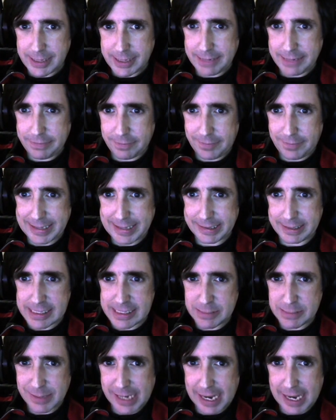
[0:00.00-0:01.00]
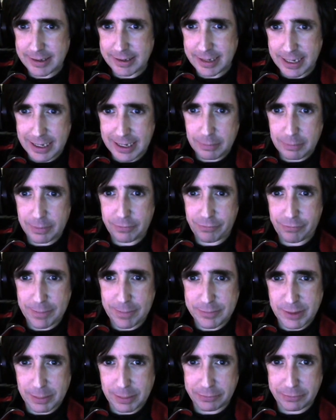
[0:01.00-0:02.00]
Yay for vandalism again here. We've
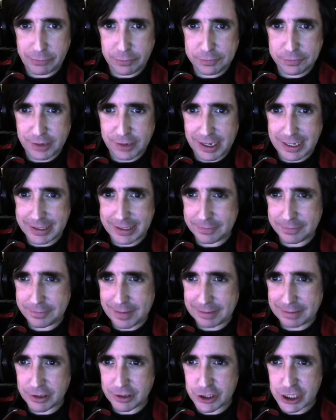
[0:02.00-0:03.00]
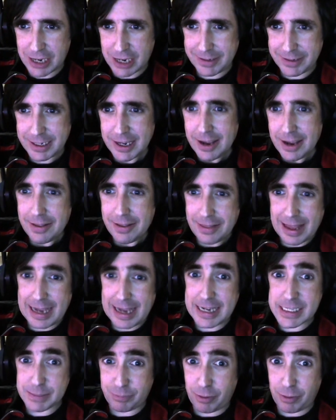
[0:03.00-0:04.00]
ripped up a roof tile and found a cherry.
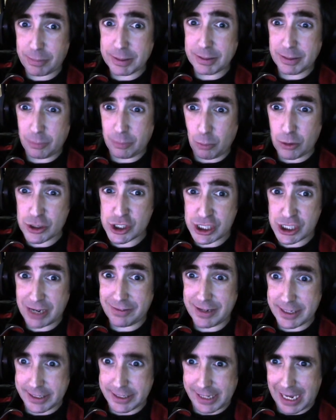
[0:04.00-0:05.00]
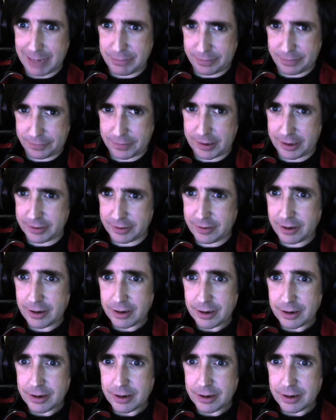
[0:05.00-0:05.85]
That is probably the worst cherry in the game to find.